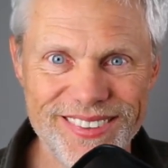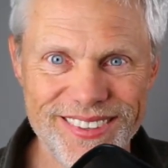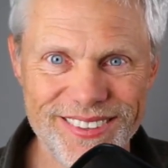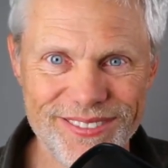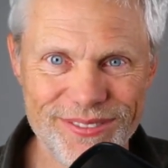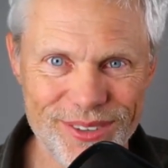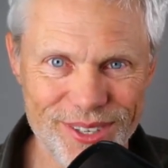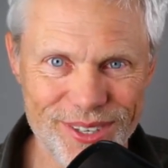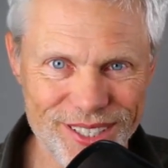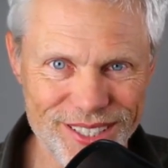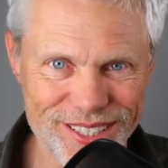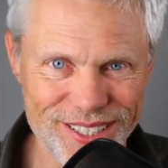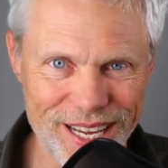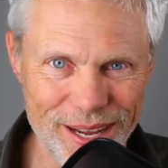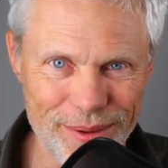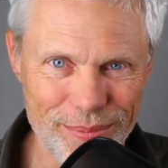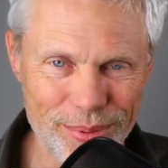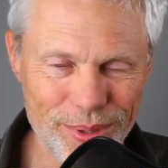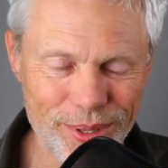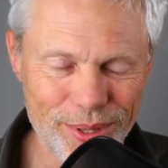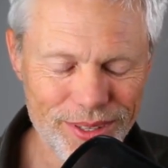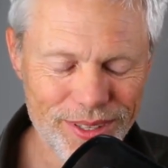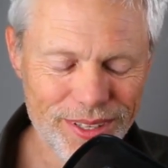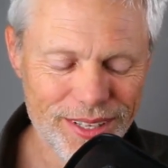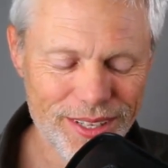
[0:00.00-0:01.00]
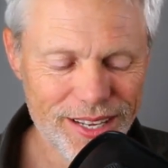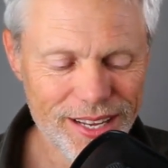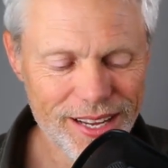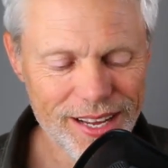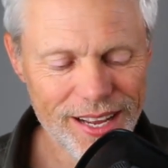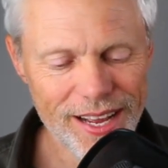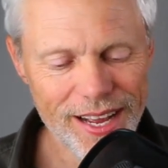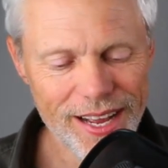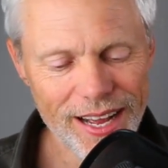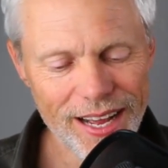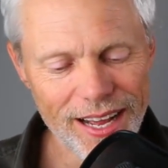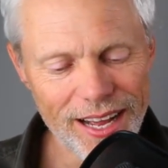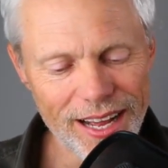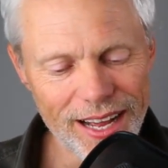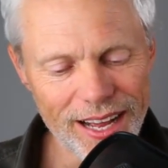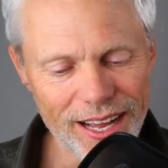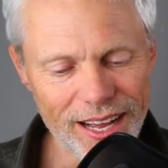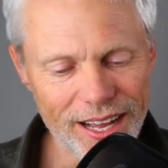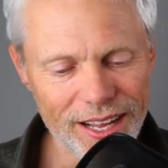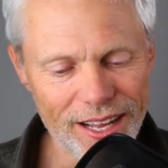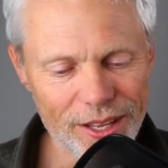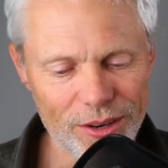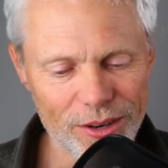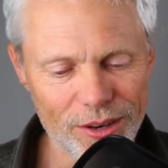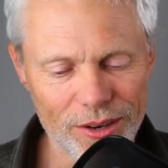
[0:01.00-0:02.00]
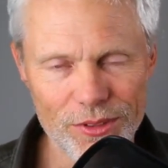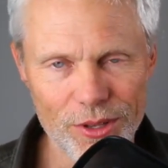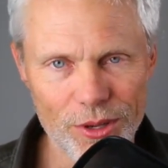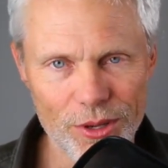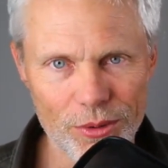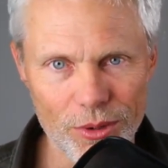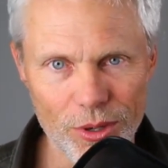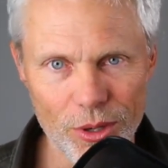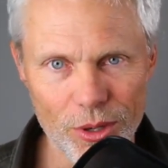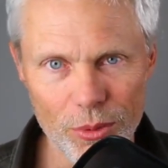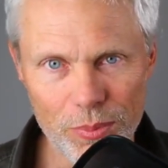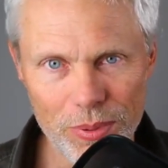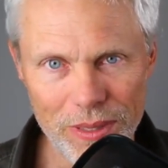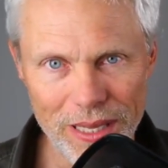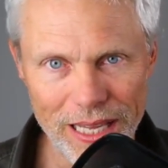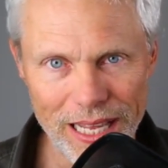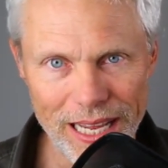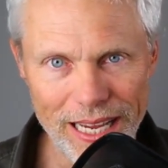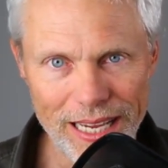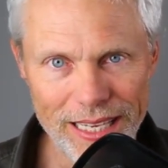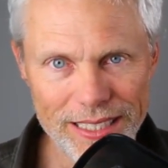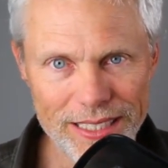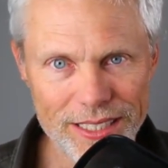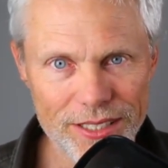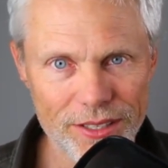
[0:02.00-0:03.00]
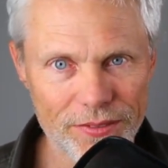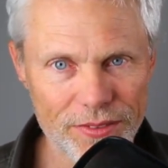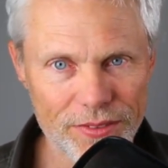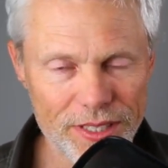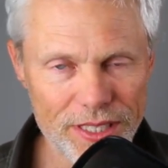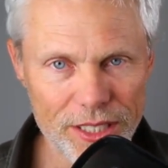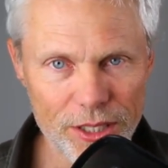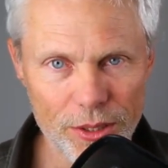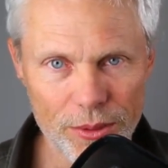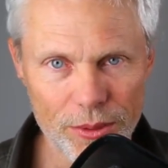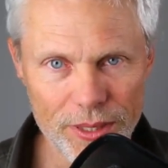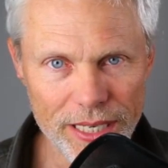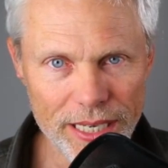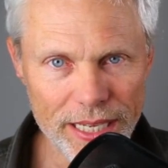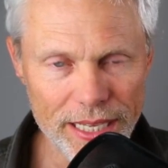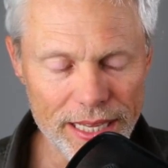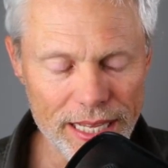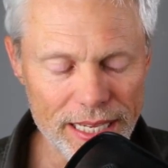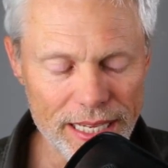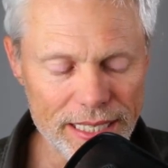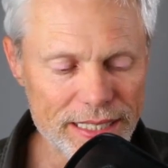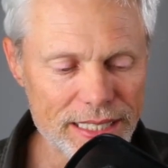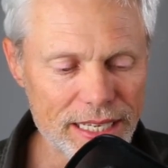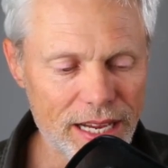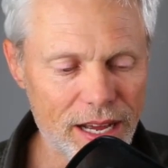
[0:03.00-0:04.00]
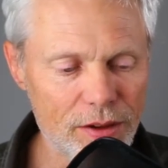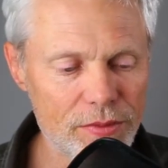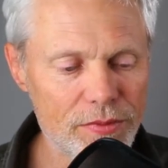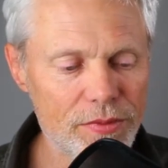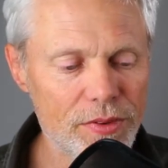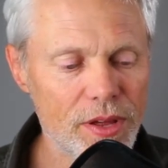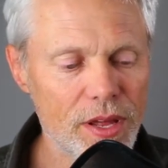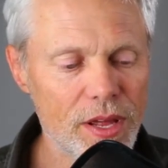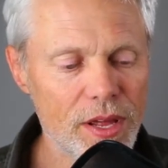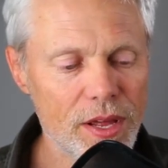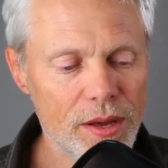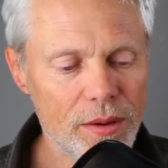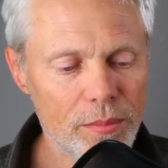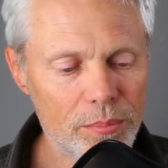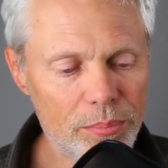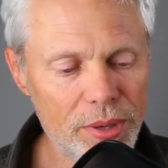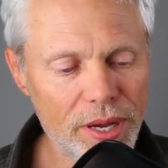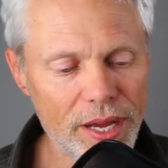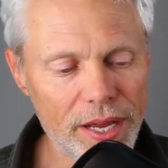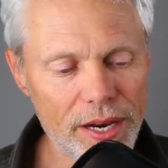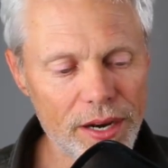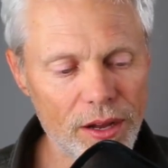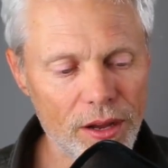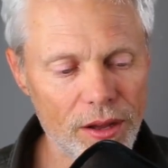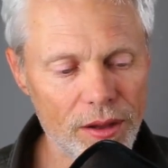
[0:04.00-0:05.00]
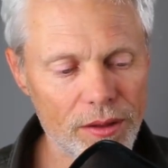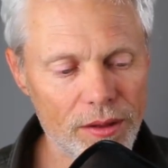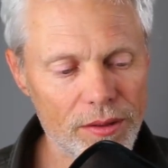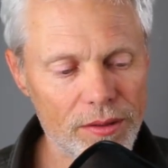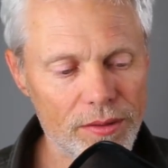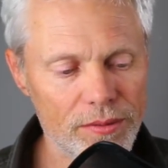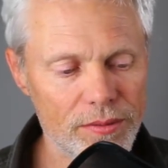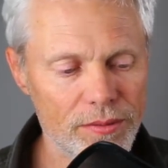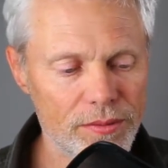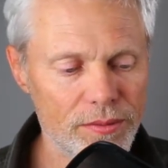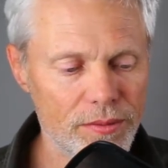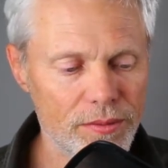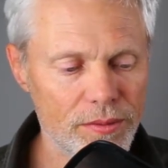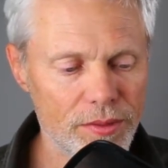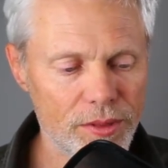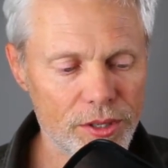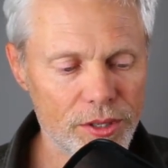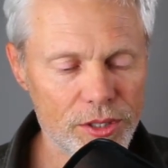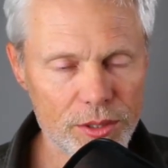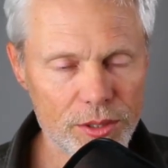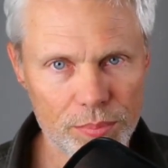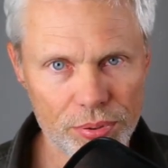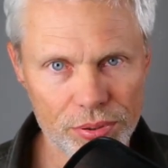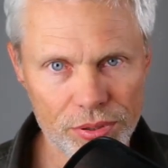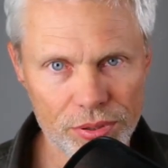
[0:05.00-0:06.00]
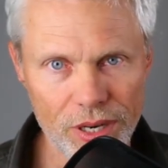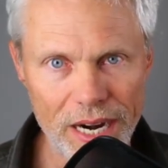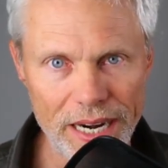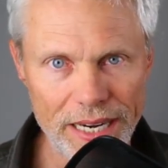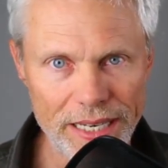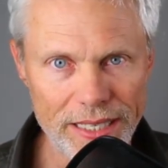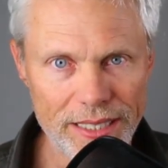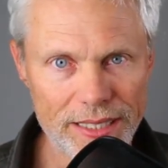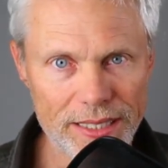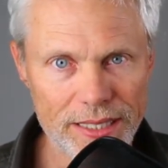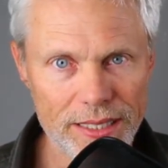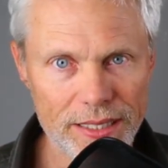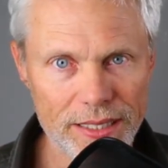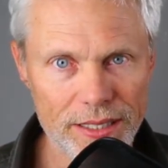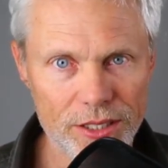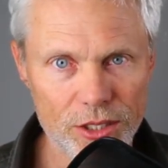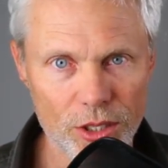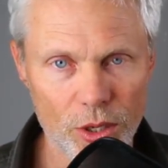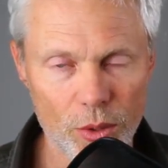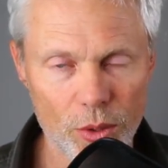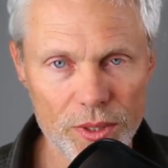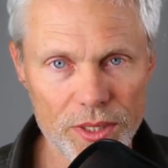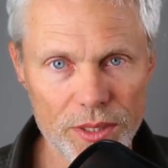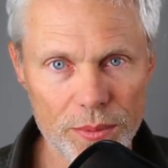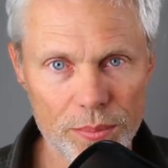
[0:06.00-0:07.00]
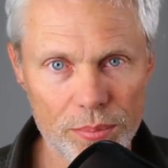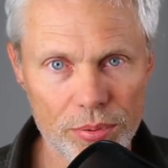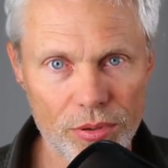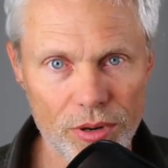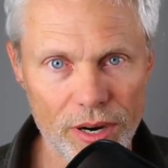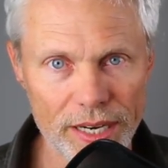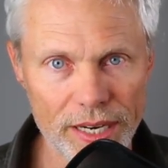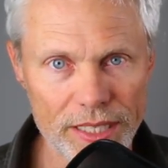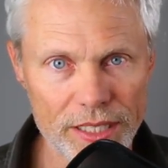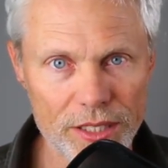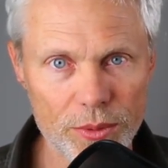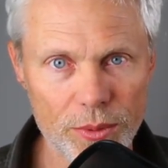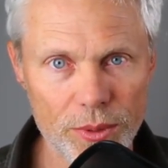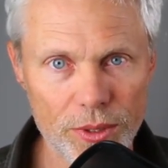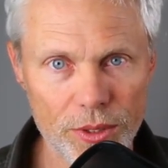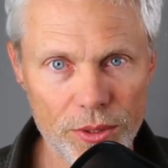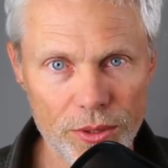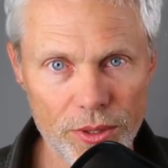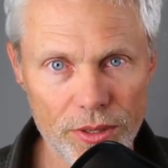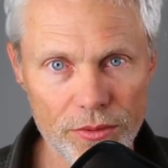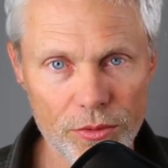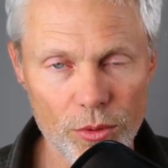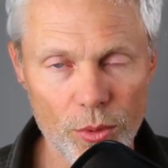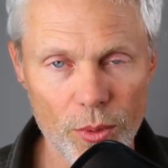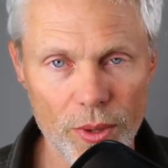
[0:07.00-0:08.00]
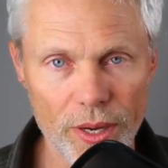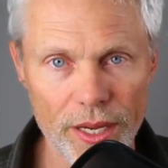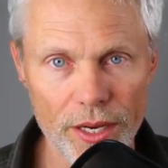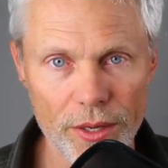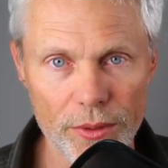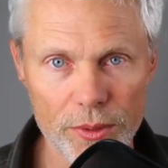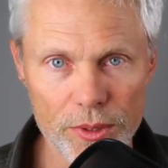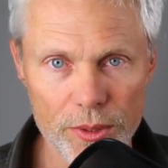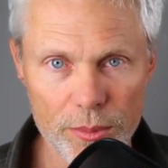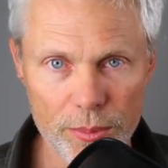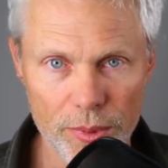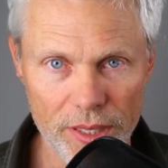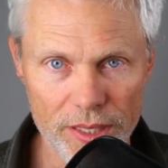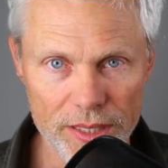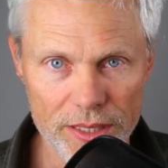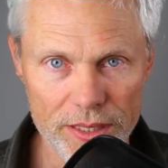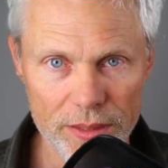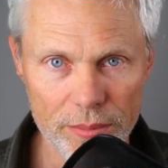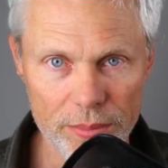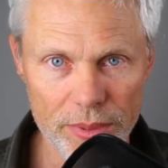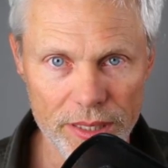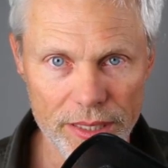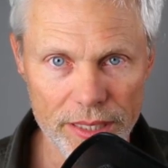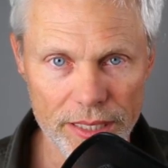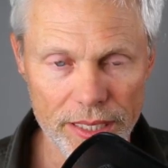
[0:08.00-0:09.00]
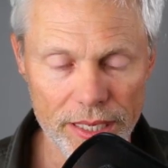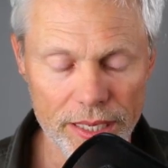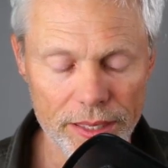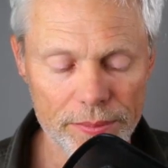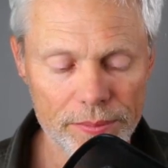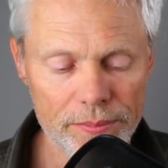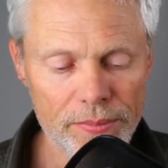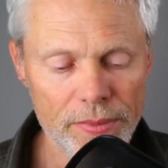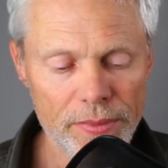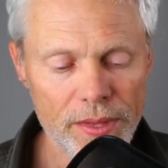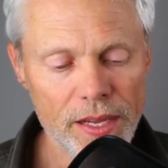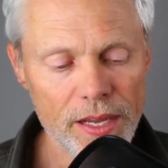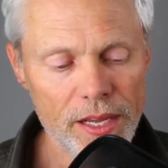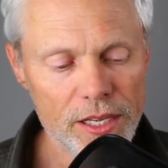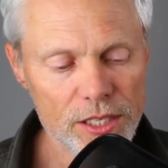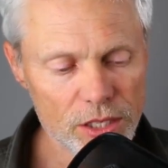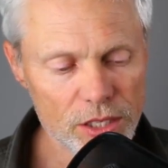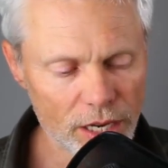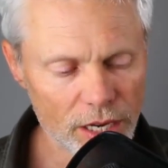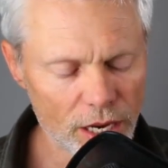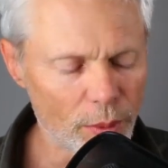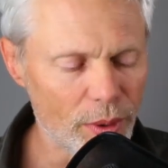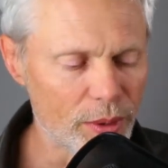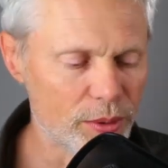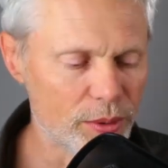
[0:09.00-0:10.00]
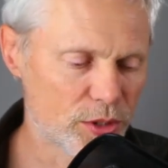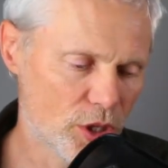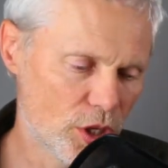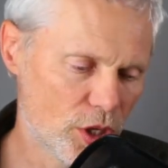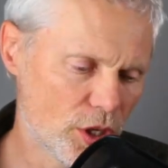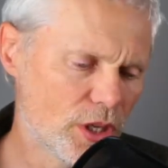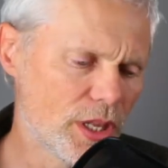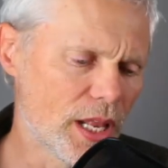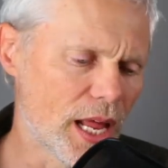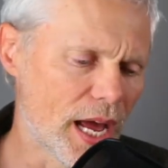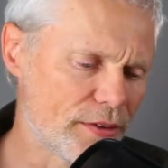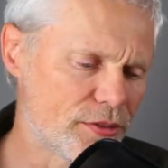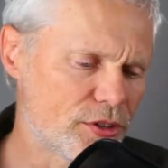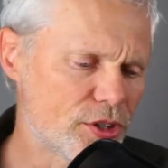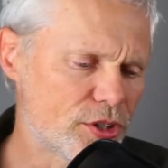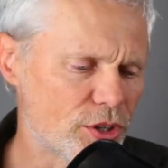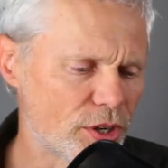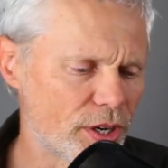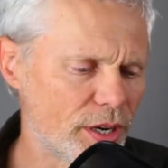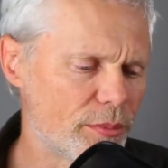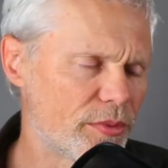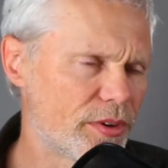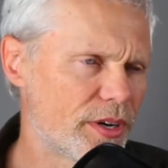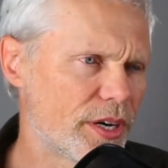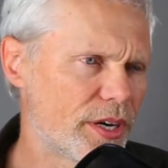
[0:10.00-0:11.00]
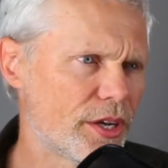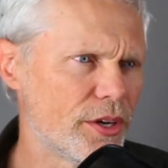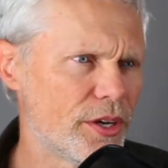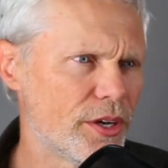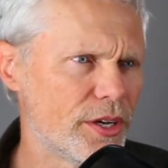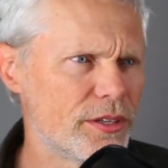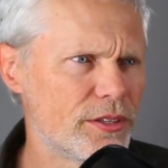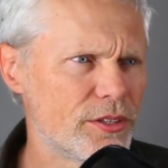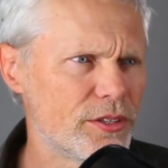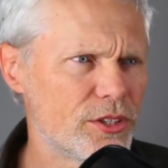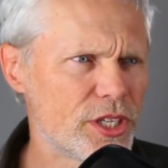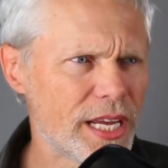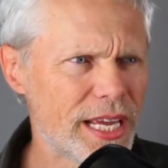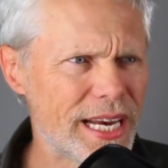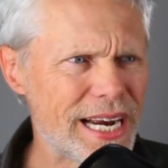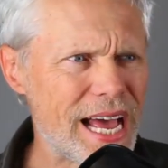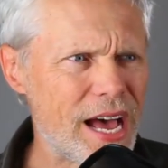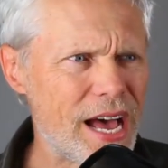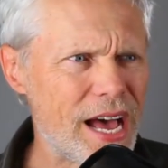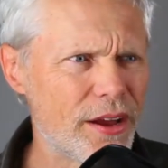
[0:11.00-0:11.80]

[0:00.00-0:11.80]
for example. Uh, you don't have to grow plants. You don't have to deal with any of that stuff. But there's a price. There's always a price when you give away your responsibility. So anyway, it was a good live stream. Very good. Check it out.